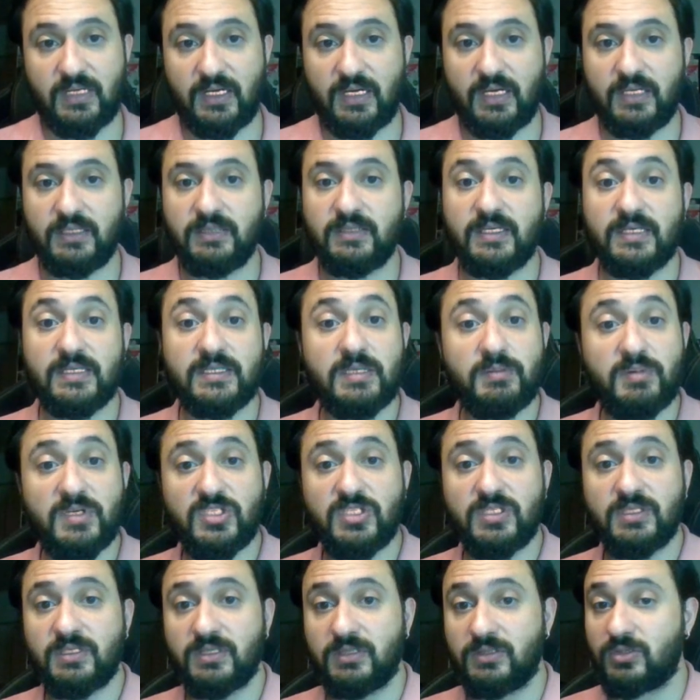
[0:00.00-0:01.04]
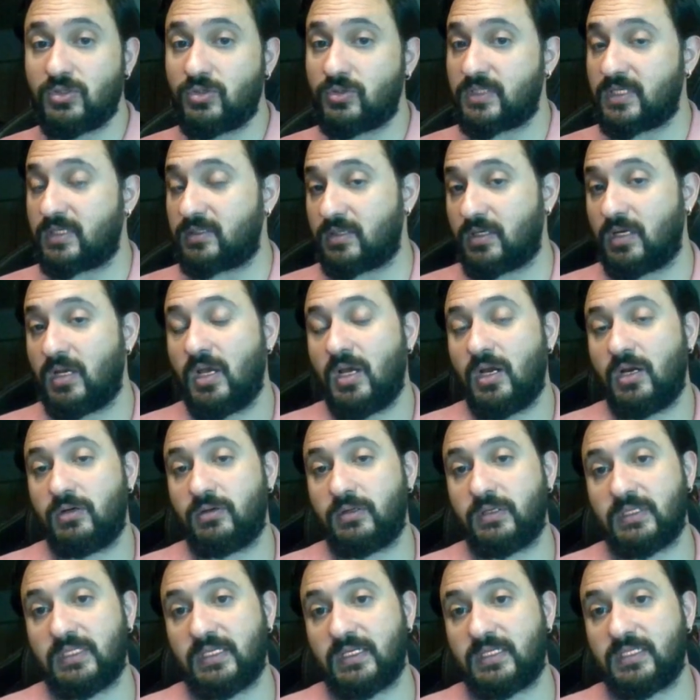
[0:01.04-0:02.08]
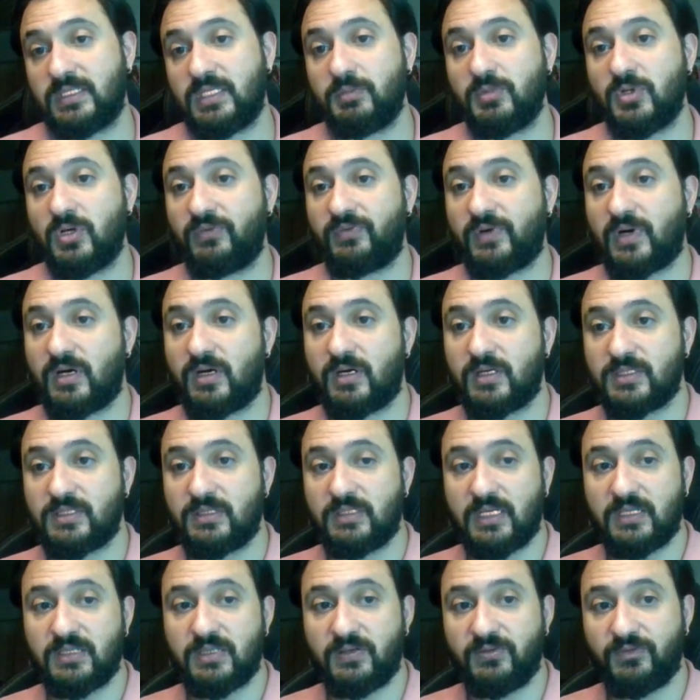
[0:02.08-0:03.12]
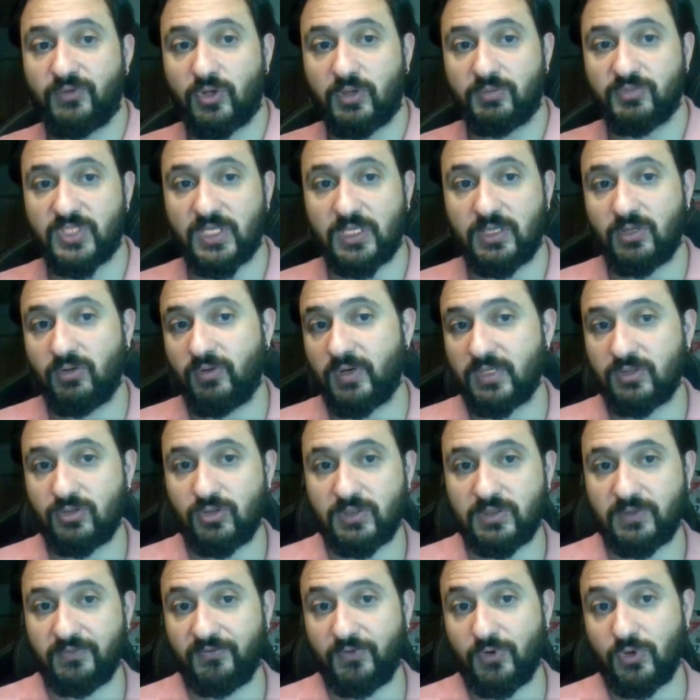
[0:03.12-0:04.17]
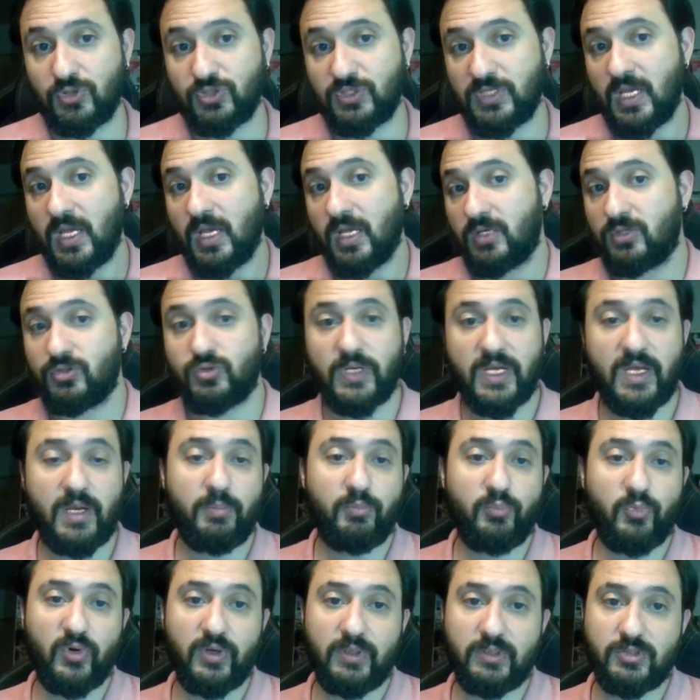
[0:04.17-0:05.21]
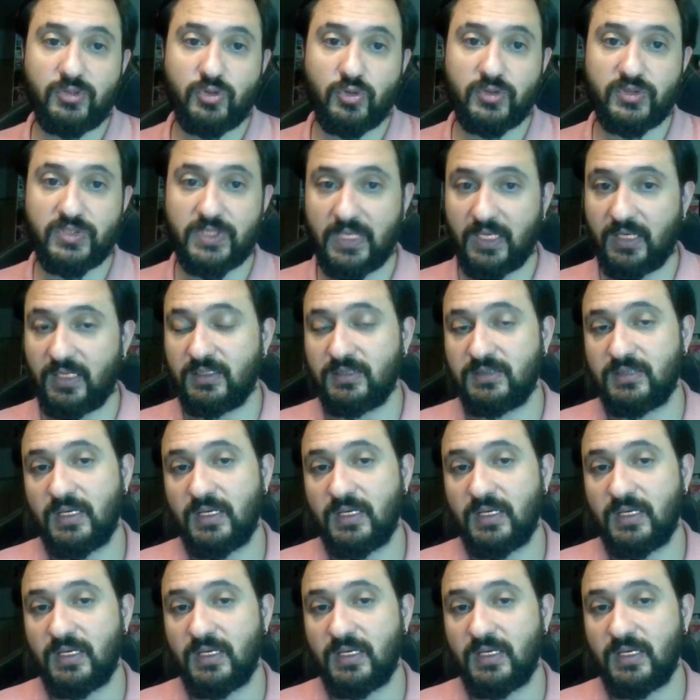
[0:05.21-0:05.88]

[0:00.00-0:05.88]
The exhibition continues at Royal Academy of Arts, London from January 21st to April 13th,